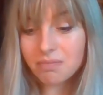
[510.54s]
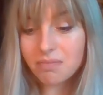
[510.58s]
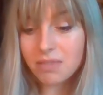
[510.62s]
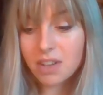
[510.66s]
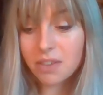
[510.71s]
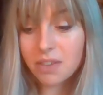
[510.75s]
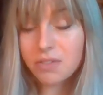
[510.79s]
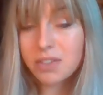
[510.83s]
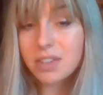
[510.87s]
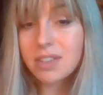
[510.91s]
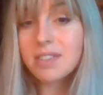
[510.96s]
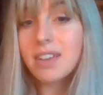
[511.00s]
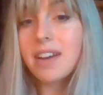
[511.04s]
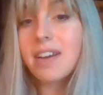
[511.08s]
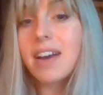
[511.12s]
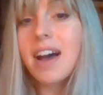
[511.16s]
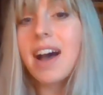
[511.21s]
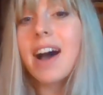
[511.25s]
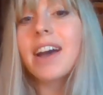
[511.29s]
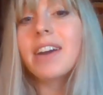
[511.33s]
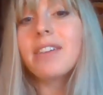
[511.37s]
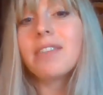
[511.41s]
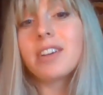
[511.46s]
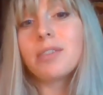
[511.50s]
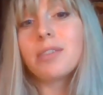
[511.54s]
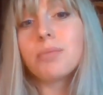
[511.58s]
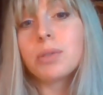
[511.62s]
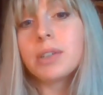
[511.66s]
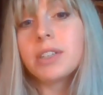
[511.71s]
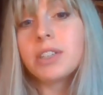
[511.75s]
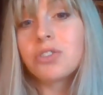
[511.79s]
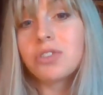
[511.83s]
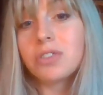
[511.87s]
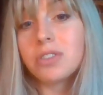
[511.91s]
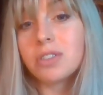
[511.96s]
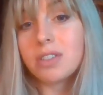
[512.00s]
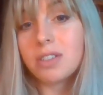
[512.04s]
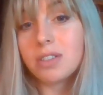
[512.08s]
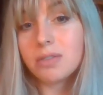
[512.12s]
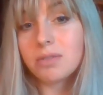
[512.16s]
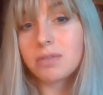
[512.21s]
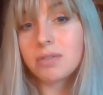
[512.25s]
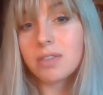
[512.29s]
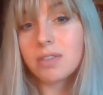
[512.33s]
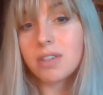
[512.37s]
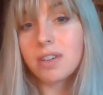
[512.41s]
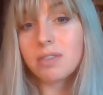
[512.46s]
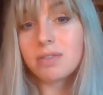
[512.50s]
this high vibration
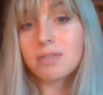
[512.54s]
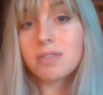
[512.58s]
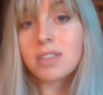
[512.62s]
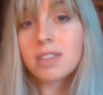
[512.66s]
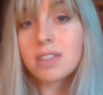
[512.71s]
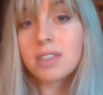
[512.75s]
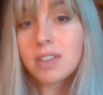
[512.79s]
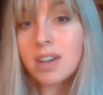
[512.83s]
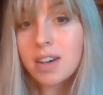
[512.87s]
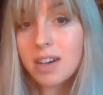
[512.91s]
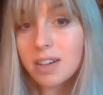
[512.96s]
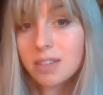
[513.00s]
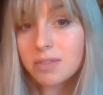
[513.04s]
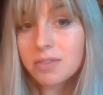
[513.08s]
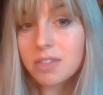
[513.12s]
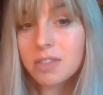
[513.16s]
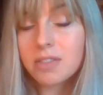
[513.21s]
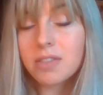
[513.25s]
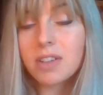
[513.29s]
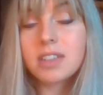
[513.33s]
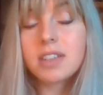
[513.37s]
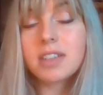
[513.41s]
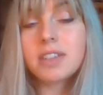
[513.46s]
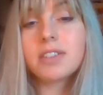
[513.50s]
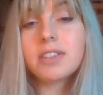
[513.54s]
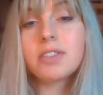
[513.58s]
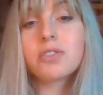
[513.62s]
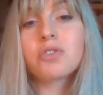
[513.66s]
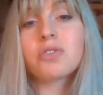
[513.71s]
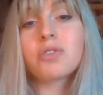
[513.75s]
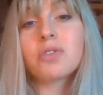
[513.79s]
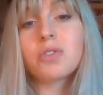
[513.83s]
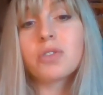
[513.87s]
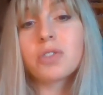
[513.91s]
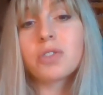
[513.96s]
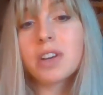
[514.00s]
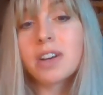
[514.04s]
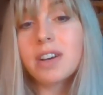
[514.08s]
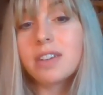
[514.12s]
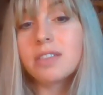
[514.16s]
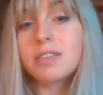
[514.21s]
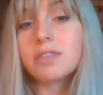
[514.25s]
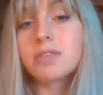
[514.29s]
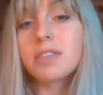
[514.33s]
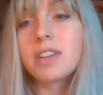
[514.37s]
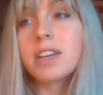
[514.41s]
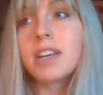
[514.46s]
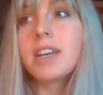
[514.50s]
of love, of unconditional
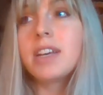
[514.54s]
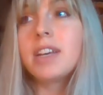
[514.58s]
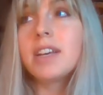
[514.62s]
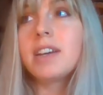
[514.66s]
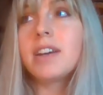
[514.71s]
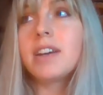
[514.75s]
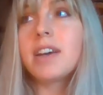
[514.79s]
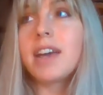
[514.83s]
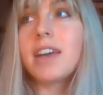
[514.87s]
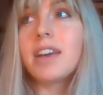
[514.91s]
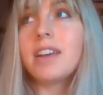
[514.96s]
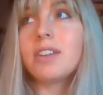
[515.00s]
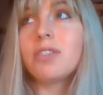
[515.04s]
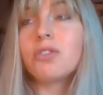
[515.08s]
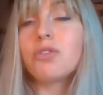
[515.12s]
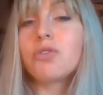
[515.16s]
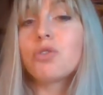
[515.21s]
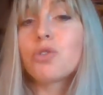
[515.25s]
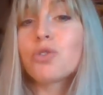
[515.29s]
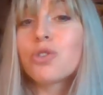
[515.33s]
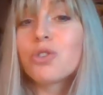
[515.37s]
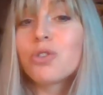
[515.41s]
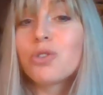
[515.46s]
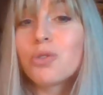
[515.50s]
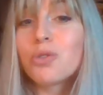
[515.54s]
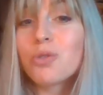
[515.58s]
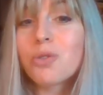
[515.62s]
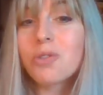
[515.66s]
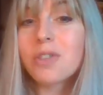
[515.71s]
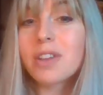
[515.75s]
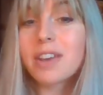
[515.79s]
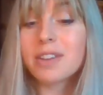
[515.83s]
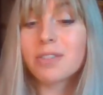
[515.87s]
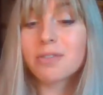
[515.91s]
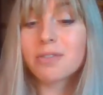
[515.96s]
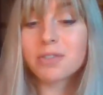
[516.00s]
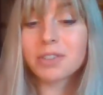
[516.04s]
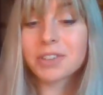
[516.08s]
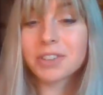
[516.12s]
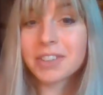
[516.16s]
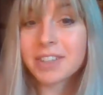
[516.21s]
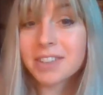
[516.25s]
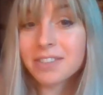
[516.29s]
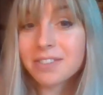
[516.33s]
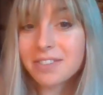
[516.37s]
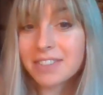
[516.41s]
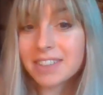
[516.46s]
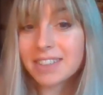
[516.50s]
love, and truth, and
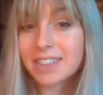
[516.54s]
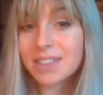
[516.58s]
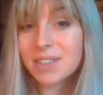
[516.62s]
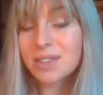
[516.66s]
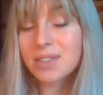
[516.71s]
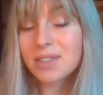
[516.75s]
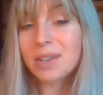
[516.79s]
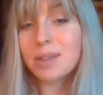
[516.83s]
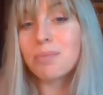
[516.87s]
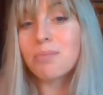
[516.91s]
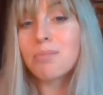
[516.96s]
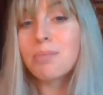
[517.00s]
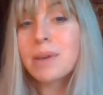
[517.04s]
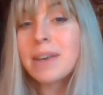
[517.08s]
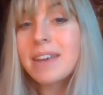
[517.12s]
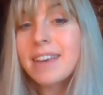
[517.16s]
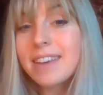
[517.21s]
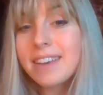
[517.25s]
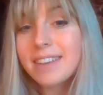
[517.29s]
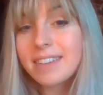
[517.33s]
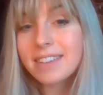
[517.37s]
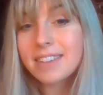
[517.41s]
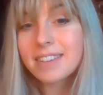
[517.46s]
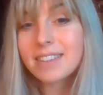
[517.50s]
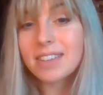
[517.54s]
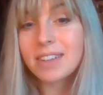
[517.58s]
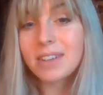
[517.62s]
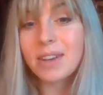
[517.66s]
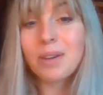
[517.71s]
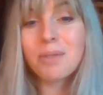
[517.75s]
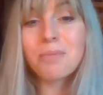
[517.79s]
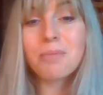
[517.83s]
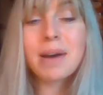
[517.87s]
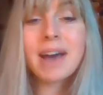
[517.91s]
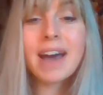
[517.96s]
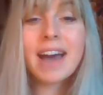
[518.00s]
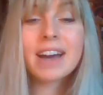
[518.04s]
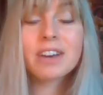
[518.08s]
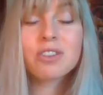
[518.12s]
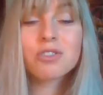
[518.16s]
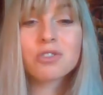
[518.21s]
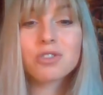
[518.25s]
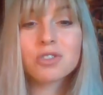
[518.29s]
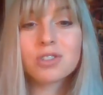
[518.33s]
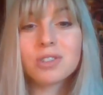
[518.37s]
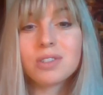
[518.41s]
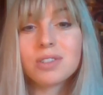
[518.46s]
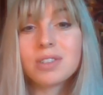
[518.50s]
forgiveness, and peace, and
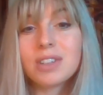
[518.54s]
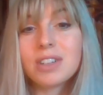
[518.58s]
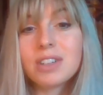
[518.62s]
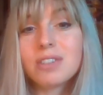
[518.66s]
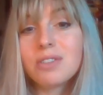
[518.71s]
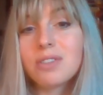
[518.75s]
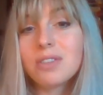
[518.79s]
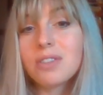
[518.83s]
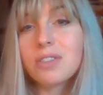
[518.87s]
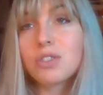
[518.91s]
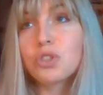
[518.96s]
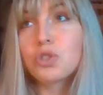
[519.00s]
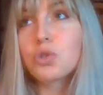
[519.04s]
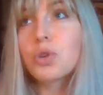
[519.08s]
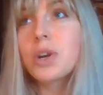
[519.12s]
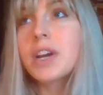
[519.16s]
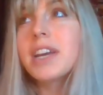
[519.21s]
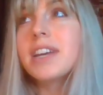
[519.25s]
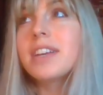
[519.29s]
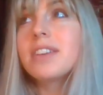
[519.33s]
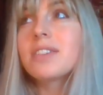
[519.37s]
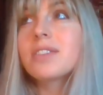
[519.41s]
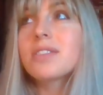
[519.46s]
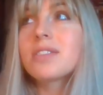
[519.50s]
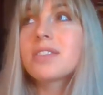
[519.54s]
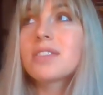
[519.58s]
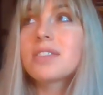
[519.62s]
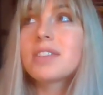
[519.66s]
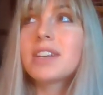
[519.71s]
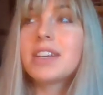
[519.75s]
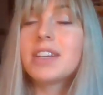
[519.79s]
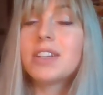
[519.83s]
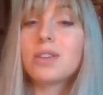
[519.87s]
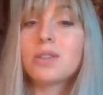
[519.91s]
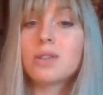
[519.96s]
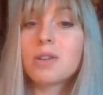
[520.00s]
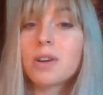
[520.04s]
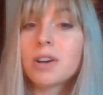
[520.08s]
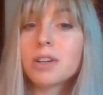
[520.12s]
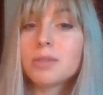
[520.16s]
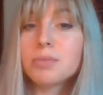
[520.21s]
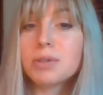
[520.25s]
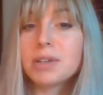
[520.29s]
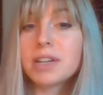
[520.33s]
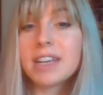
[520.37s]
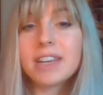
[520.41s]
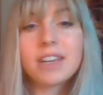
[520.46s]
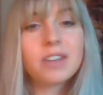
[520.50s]
compassion, and grace, and
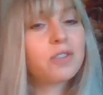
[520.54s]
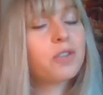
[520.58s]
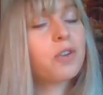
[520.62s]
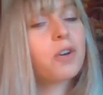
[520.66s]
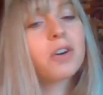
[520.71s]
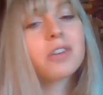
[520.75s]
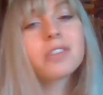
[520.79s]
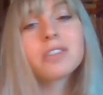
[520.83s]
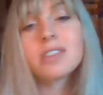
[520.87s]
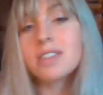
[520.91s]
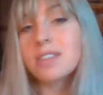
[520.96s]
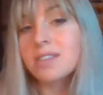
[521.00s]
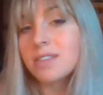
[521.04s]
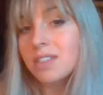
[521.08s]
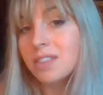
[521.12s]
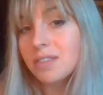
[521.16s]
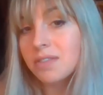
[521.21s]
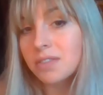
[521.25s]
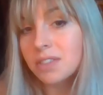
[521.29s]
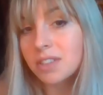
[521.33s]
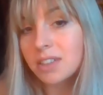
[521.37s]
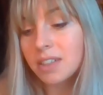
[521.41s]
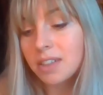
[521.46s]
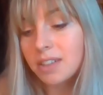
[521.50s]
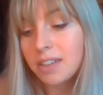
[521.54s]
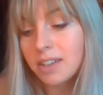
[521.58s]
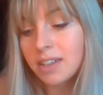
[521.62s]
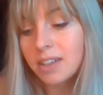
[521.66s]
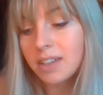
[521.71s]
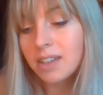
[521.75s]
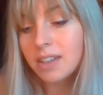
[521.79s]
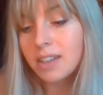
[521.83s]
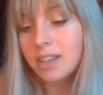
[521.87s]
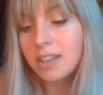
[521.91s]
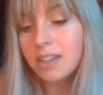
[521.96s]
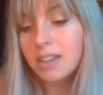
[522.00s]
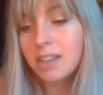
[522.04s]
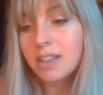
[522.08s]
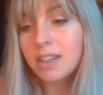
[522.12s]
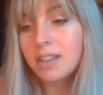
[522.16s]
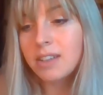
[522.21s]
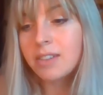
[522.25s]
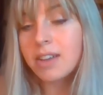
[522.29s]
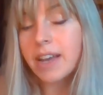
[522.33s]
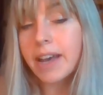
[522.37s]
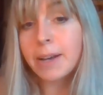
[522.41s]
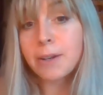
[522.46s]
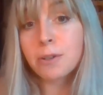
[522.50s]
harmony, and all these different
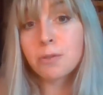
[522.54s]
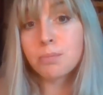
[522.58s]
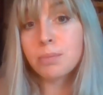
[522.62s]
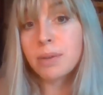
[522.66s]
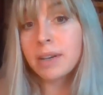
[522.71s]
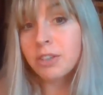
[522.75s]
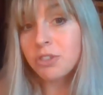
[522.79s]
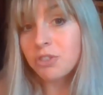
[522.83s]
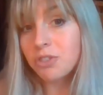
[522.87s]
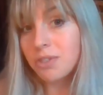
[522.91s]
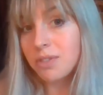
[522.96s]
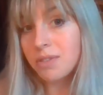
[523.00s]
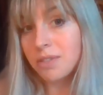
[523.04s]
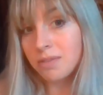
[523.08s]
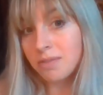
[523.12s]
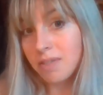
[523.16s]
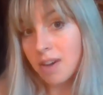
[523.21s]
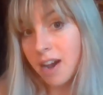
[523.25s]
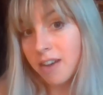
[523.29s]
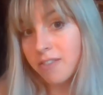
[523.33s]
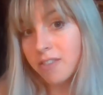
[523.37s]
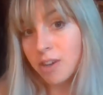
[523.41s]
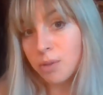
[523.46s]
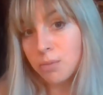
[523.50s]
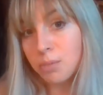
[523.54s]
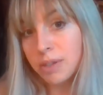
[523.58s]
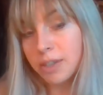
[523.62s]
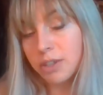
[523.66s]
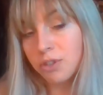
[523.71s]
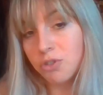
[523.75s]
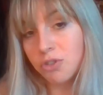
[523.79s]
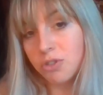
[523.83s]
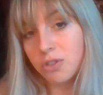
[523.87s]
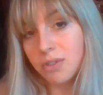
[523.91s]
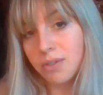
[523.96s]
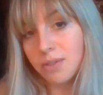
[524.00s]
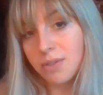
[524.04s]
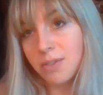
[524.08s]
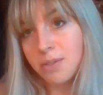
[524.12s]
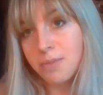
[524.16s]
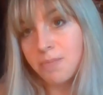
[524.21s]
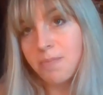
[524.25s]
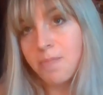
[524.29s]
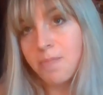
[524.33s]
expressions of high vibrations.